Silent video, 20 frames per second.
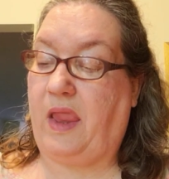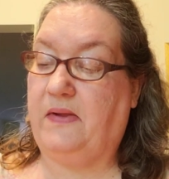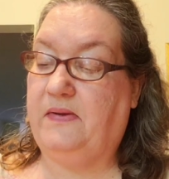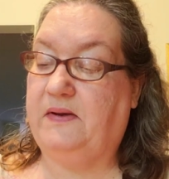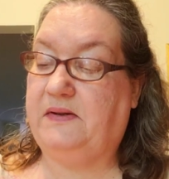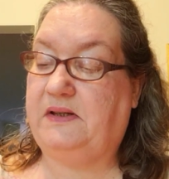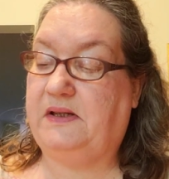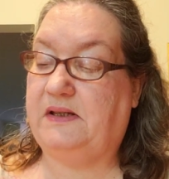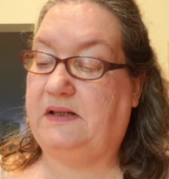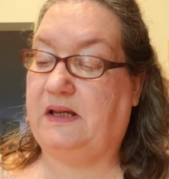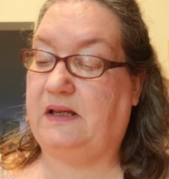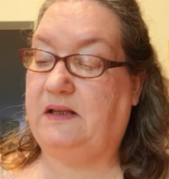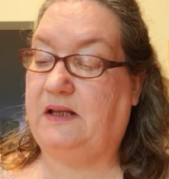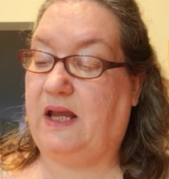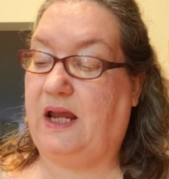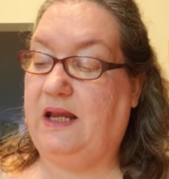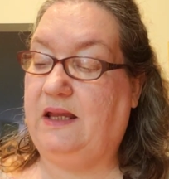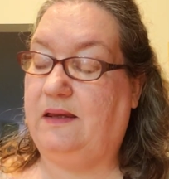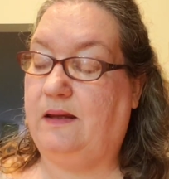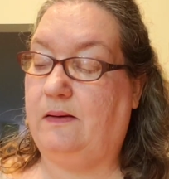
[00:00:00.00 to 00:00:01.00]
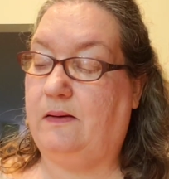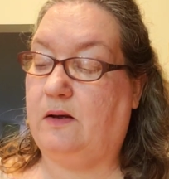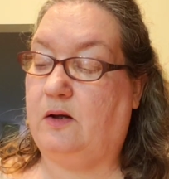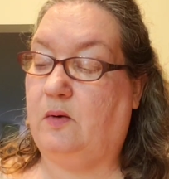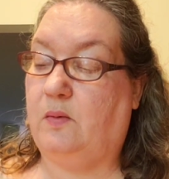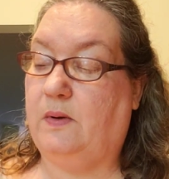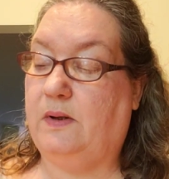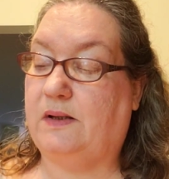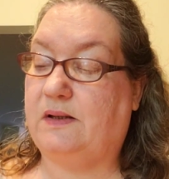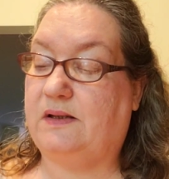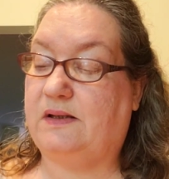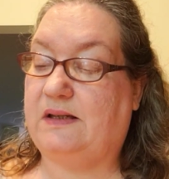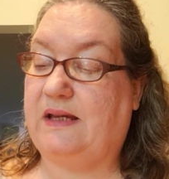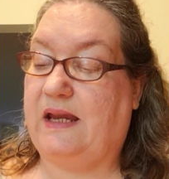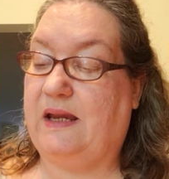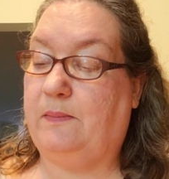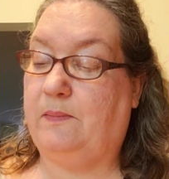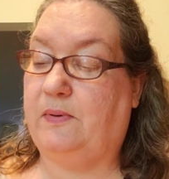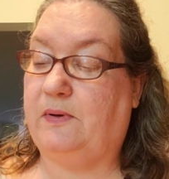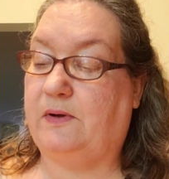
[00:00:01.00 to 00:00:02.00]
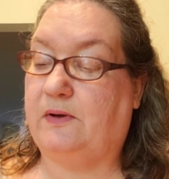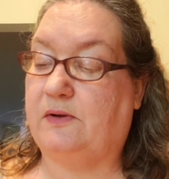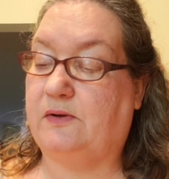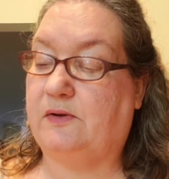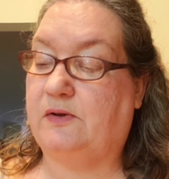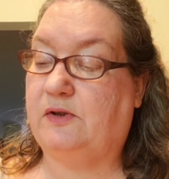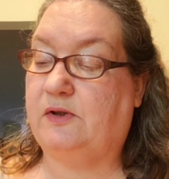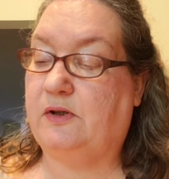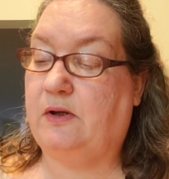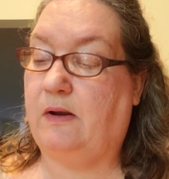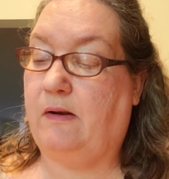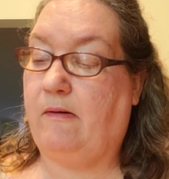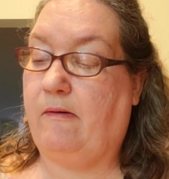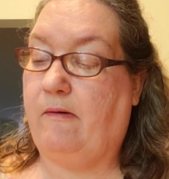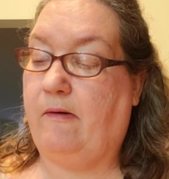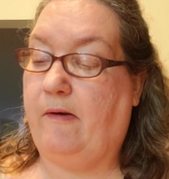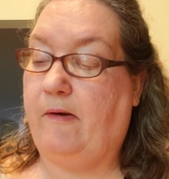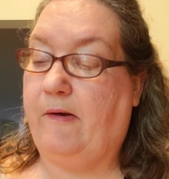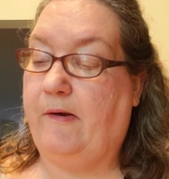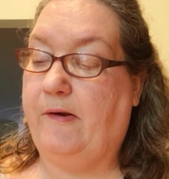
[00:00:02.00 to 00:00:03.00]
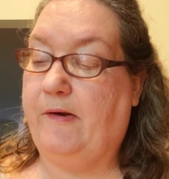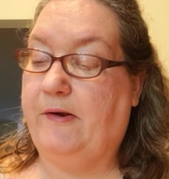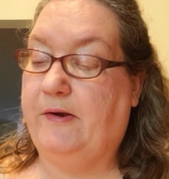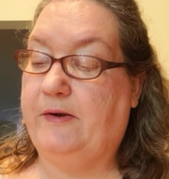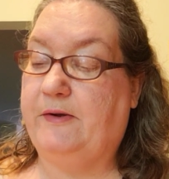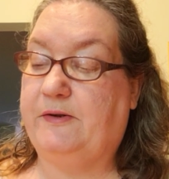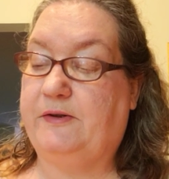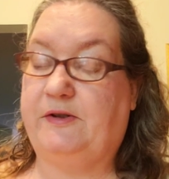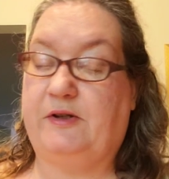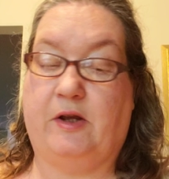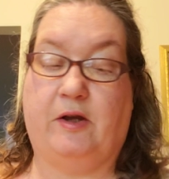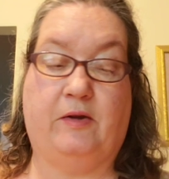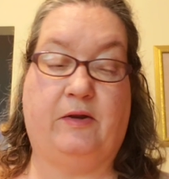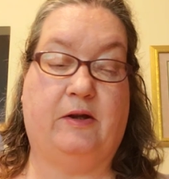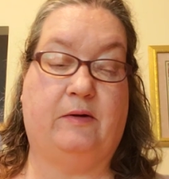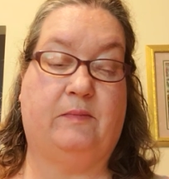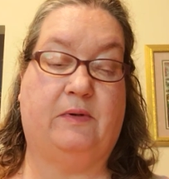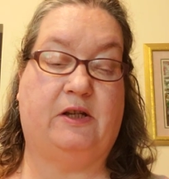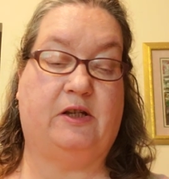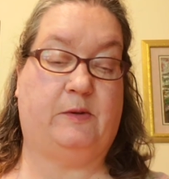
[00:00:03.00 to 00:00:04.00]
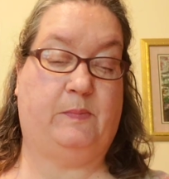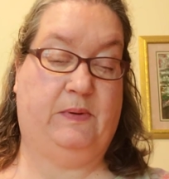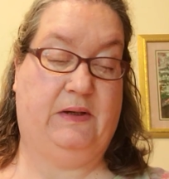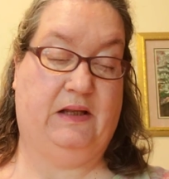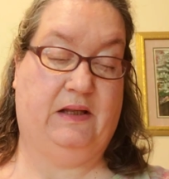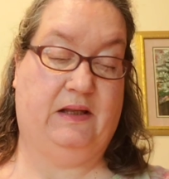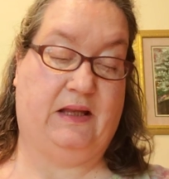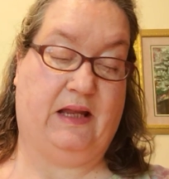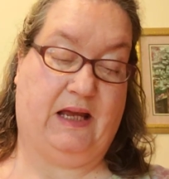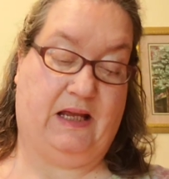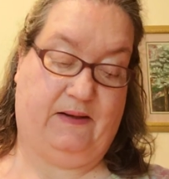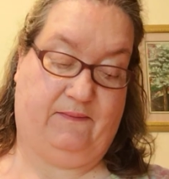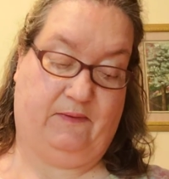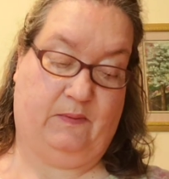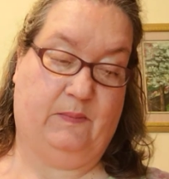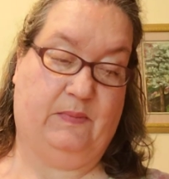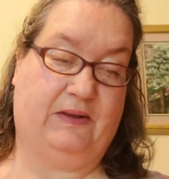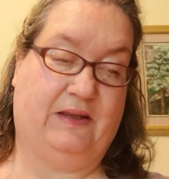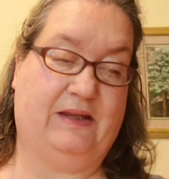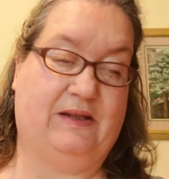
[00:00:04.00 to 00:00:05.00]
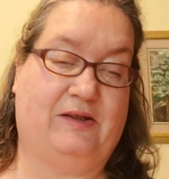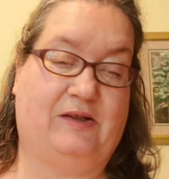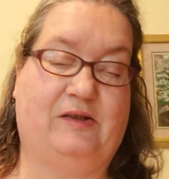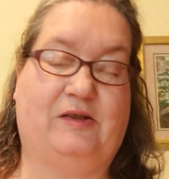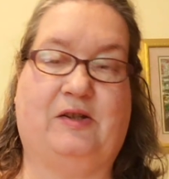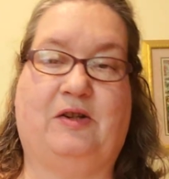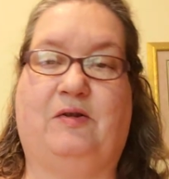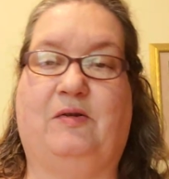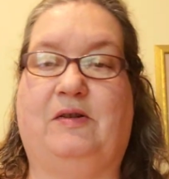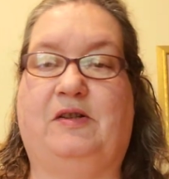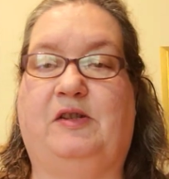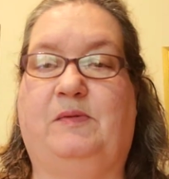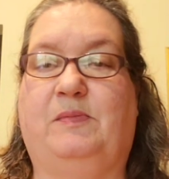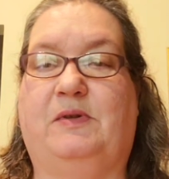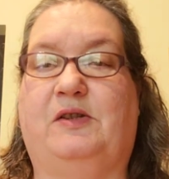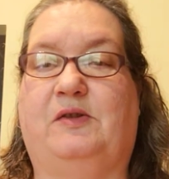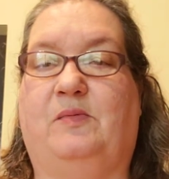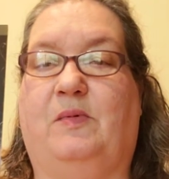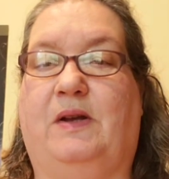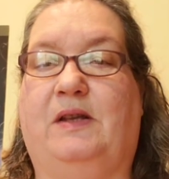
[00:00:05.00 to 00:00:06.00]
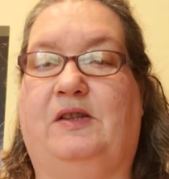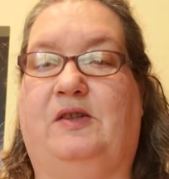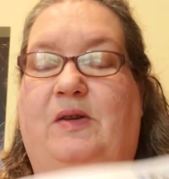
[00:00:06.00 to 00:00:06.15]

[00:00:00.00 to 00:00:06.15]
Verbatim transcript: This is the 9th of the quilt samplers, so there must be a lot of them. But this is a Christmas one,